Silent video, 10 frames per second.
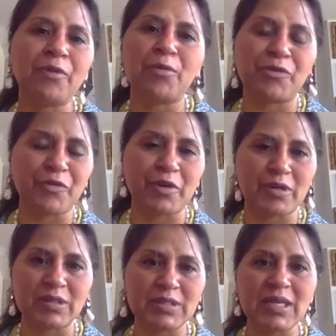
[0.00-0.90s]
from
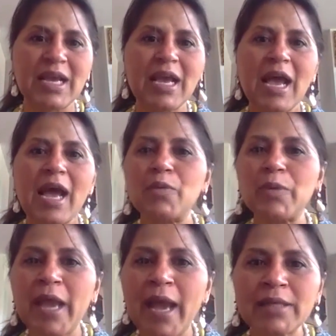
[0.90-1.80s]
referrals. And
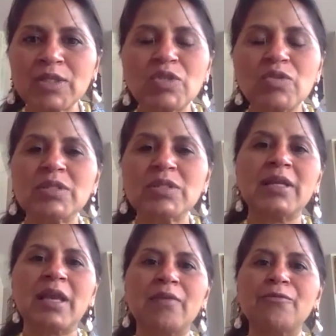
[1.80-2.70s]
we had students
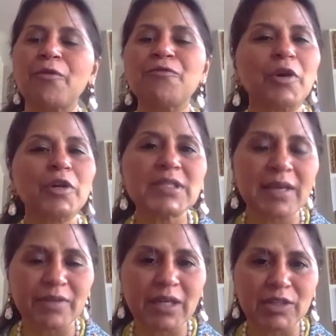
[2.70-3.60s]
that came from
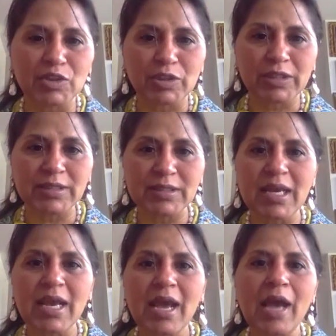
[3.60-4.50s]
47 countries.
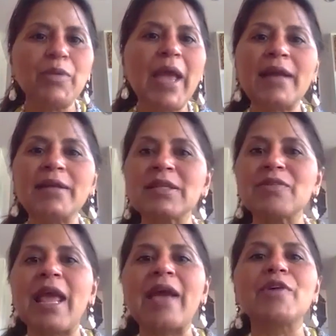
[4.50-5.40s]
And we hadn't
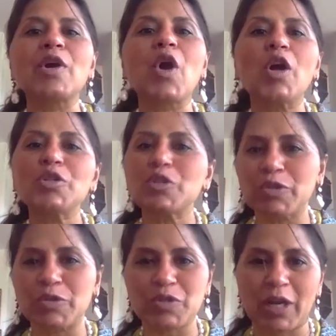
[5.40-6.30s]
even ever gone to
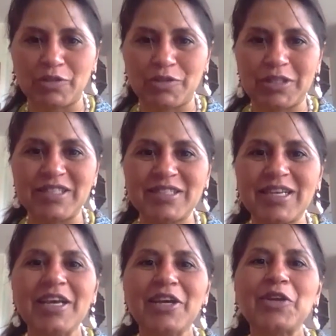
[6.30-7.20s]
those countries.
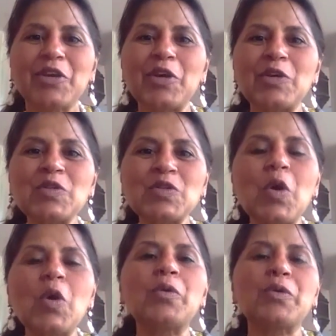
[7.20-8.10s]
You know,
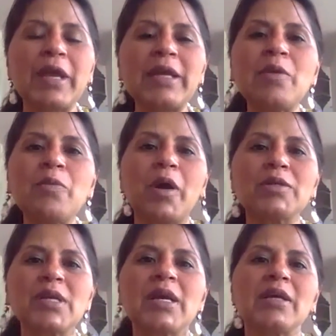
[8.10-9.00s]
so really
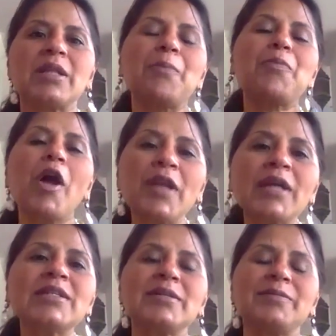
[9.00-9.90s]
what the
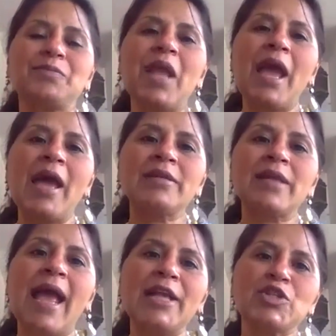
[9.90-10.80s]
product and
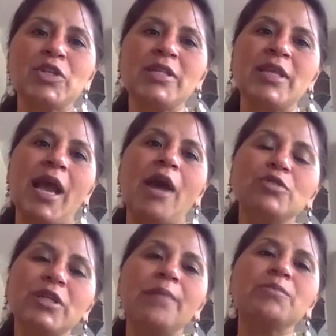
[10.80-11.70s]
actually the
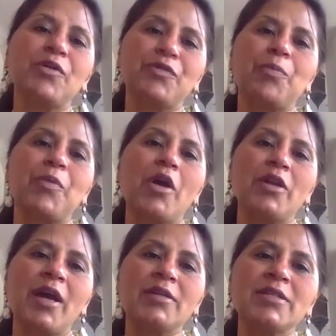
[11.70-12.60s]
outcomes of the
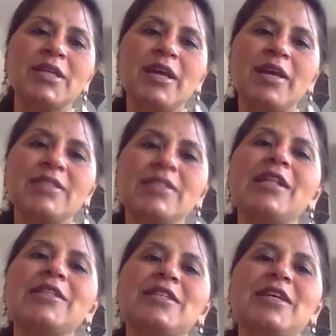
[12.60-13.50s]
product
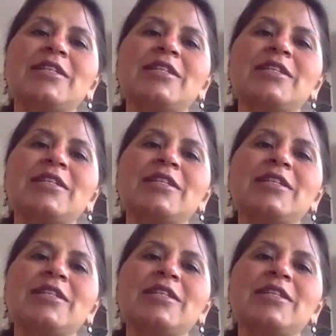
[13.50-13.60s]
sells